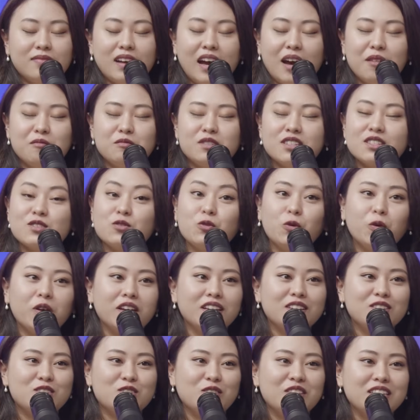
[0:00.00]
I'm just
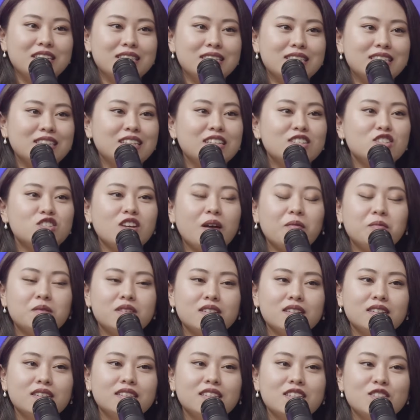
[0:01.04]
going into this. The
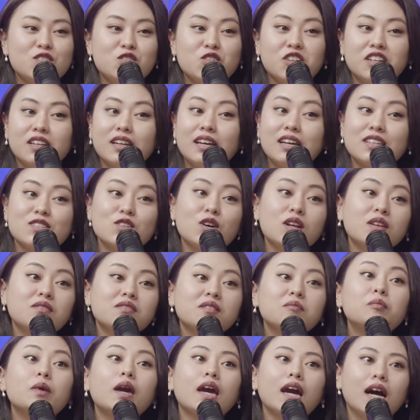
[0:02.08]
chapter, this journey has not
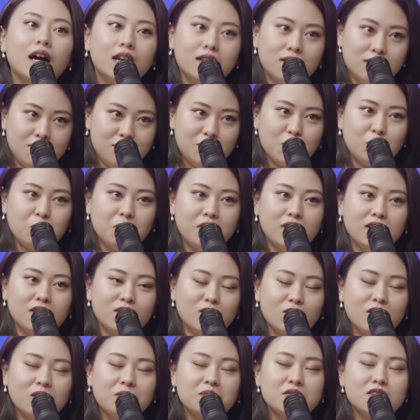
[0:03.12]
even begun for me.
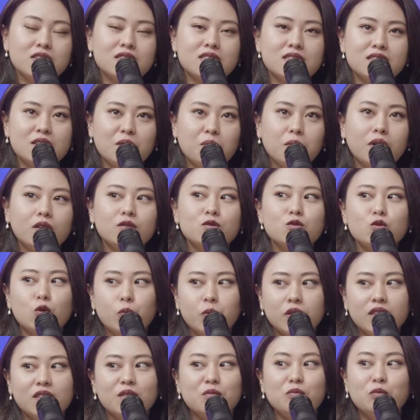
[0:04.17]
I'm just about to
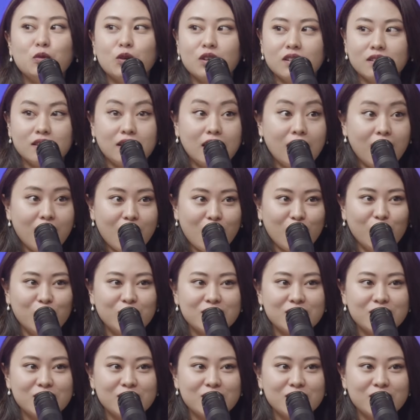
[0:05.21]
open the book now.